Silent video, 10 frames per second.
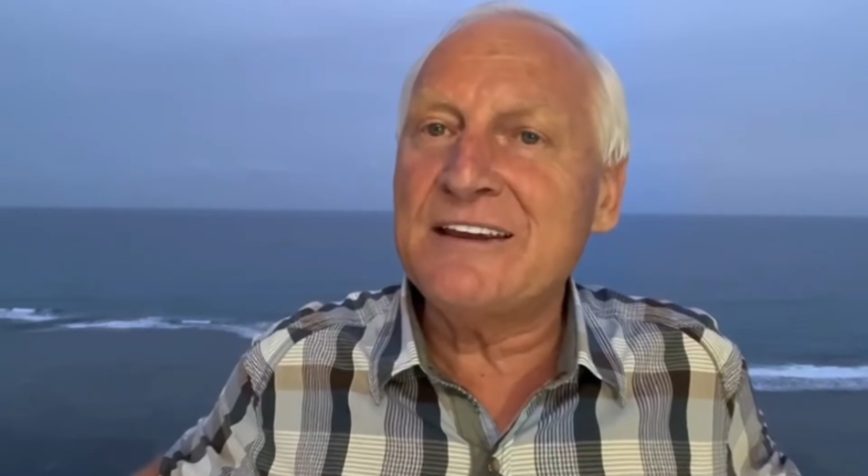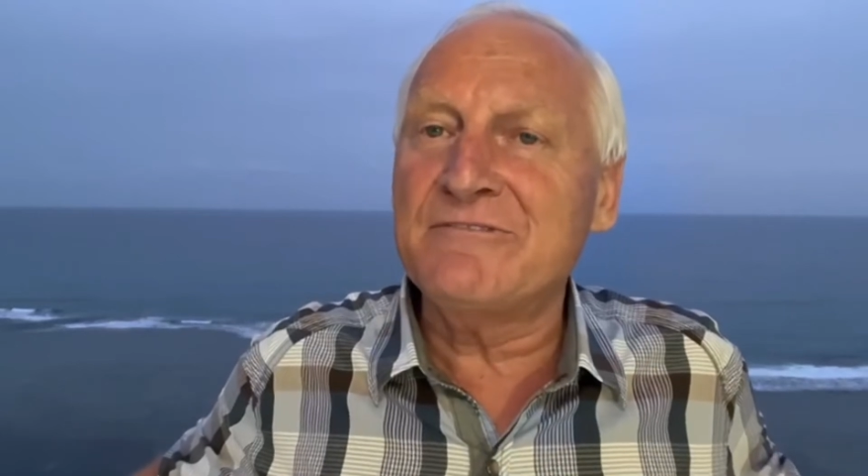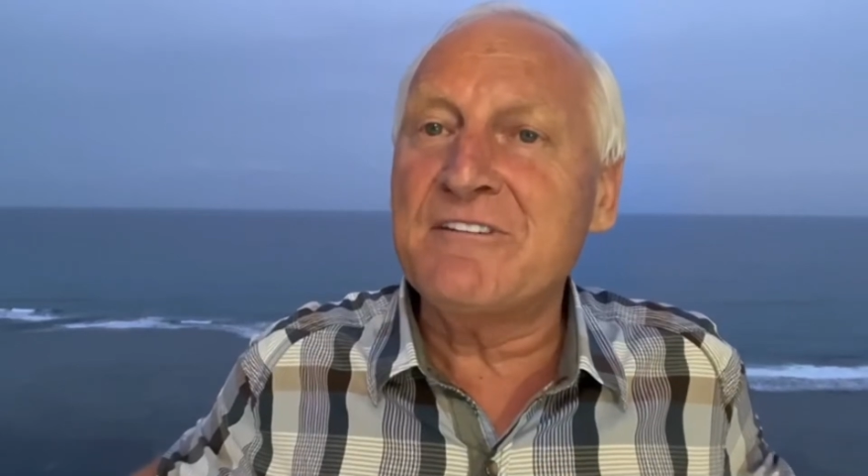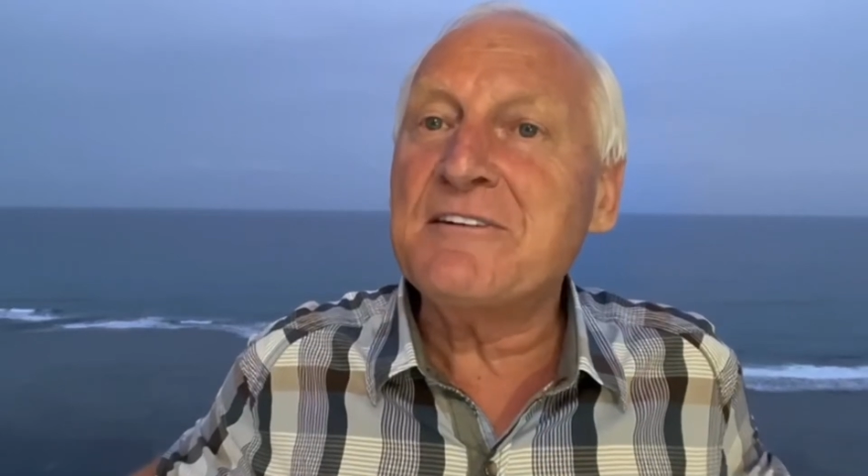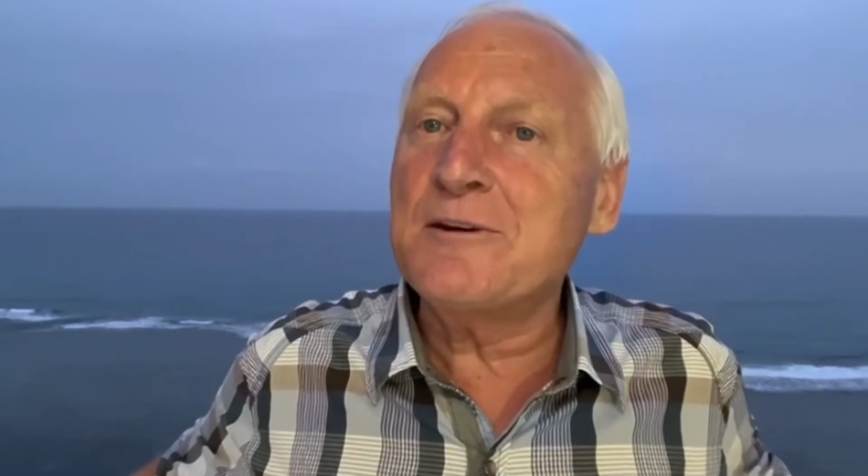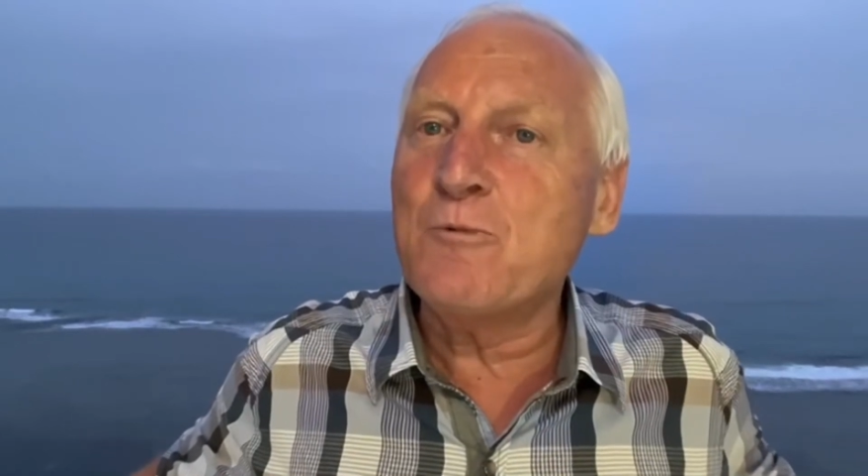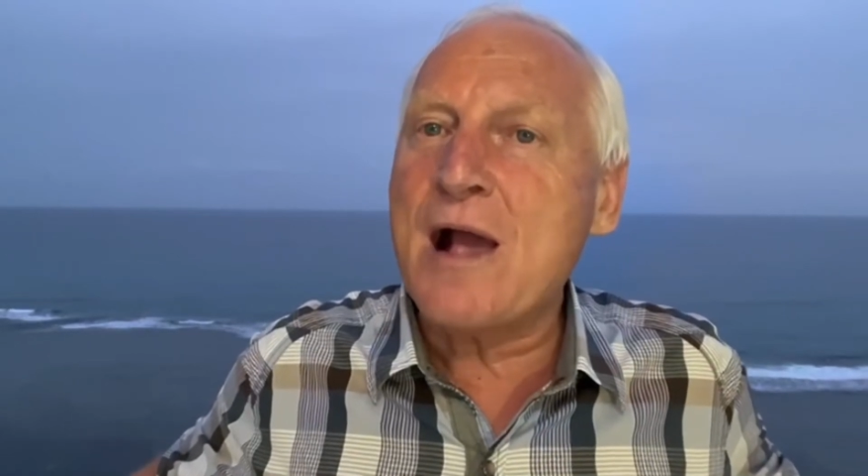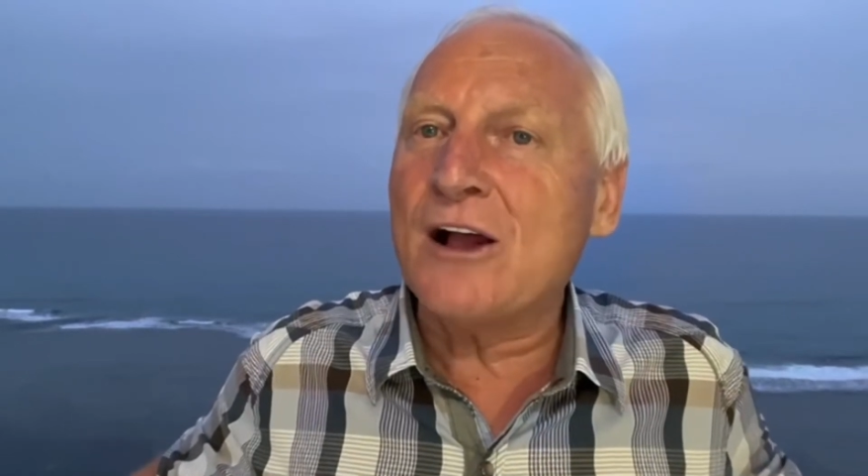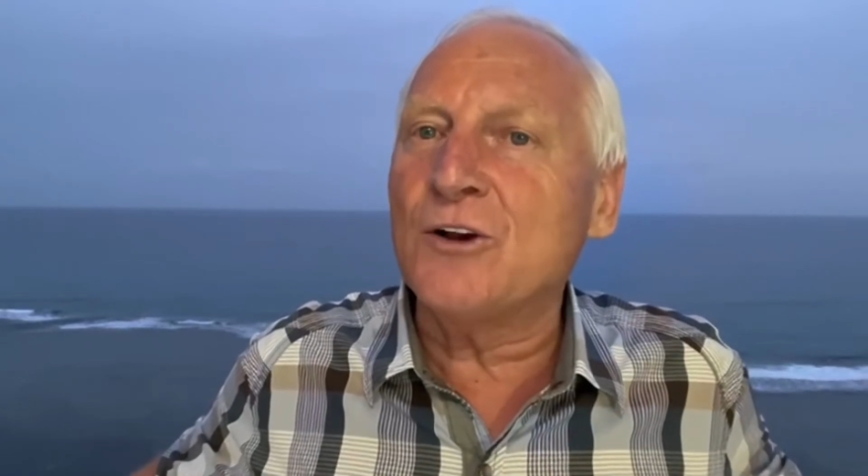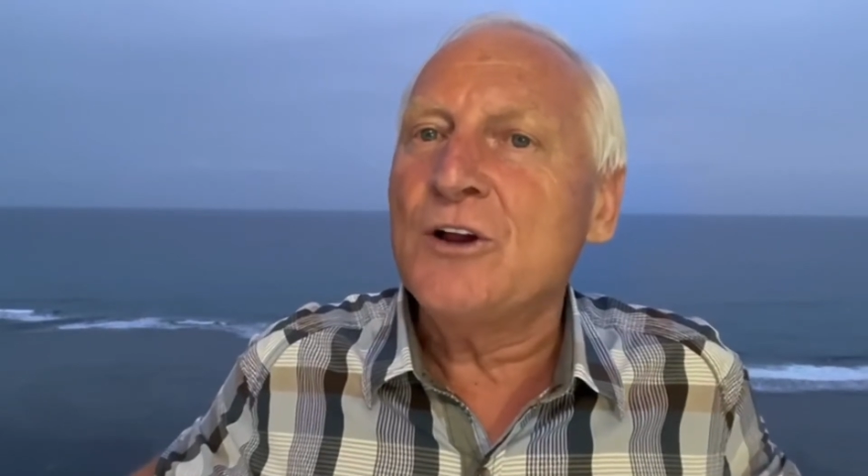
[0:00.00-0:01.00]
very
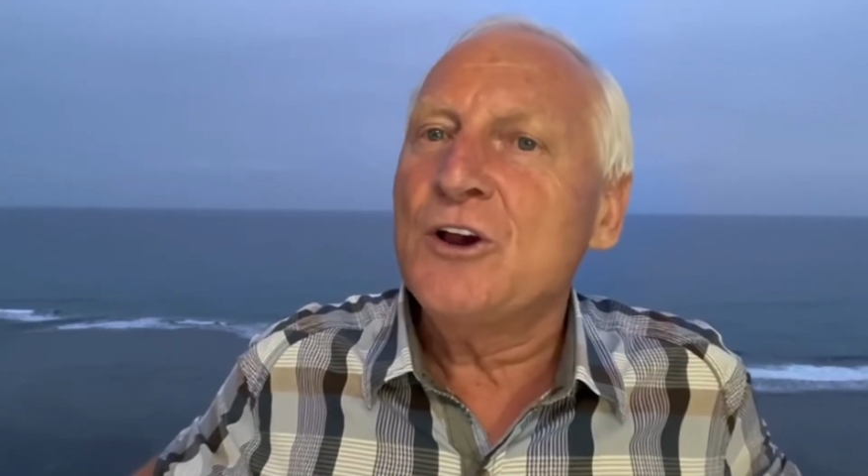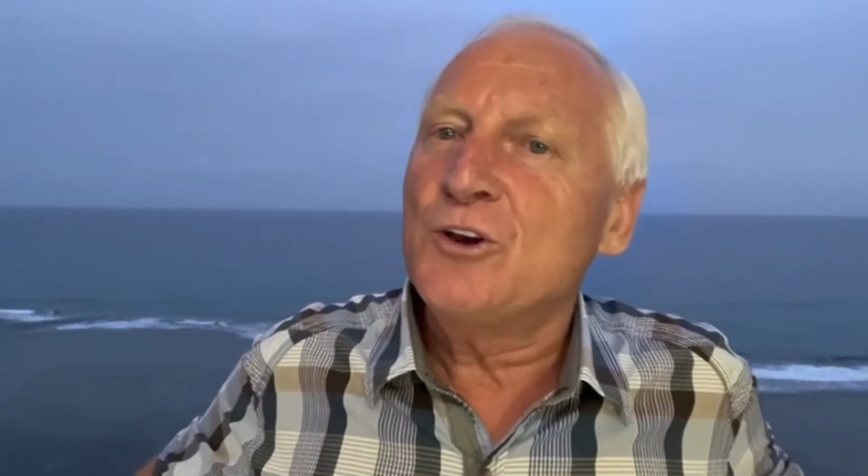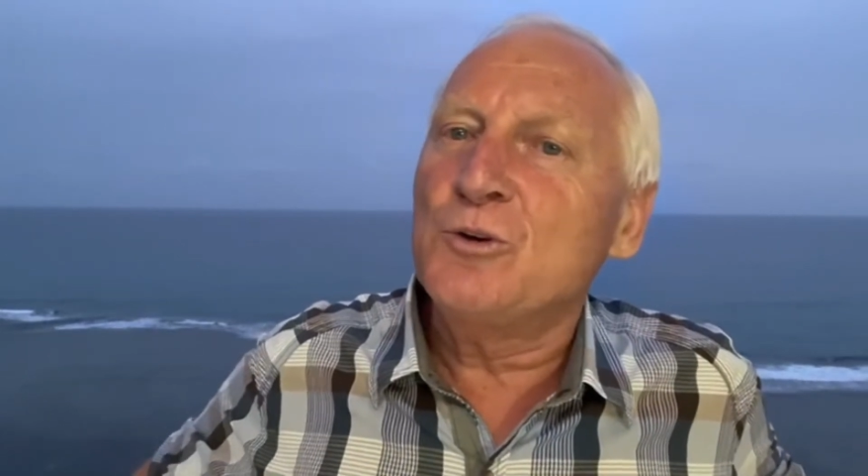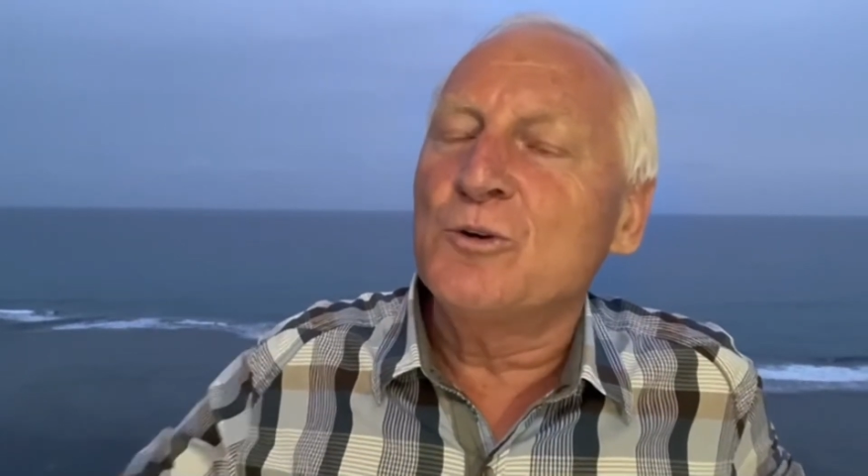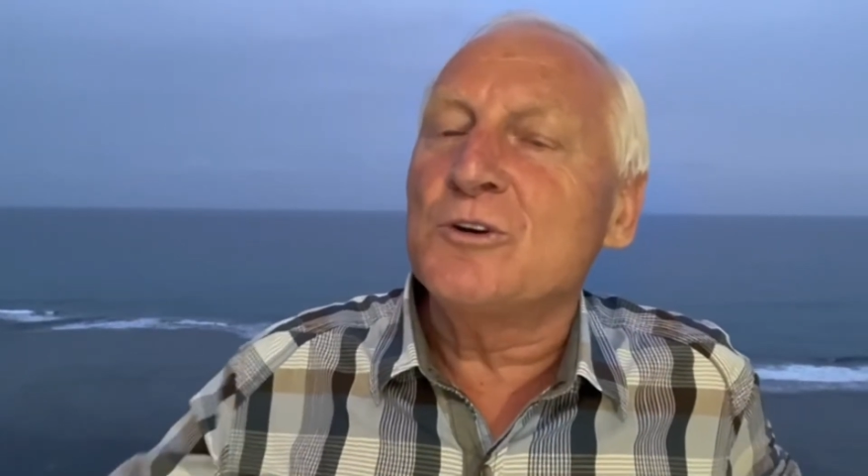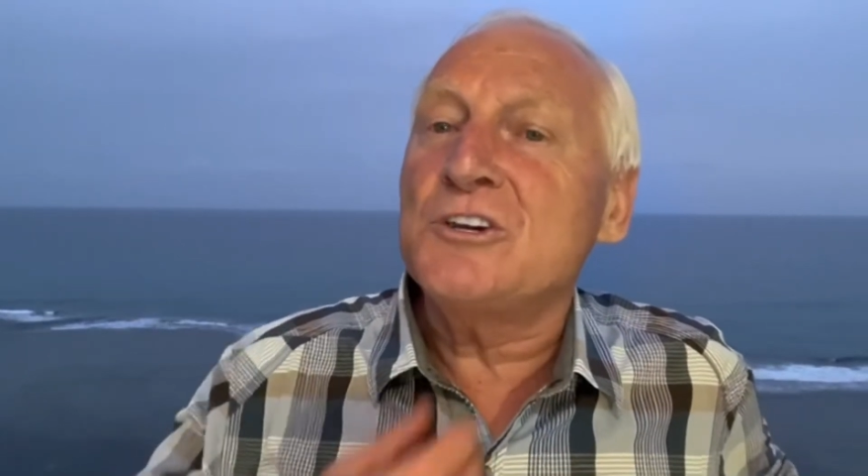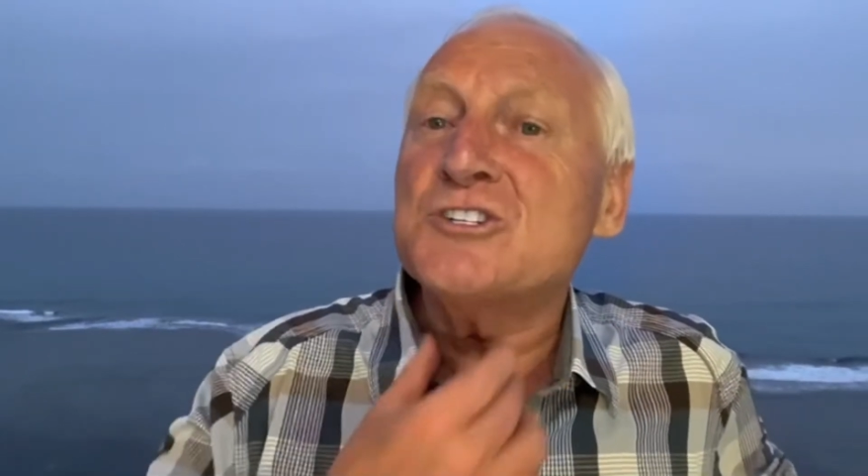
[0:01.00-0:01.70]
well who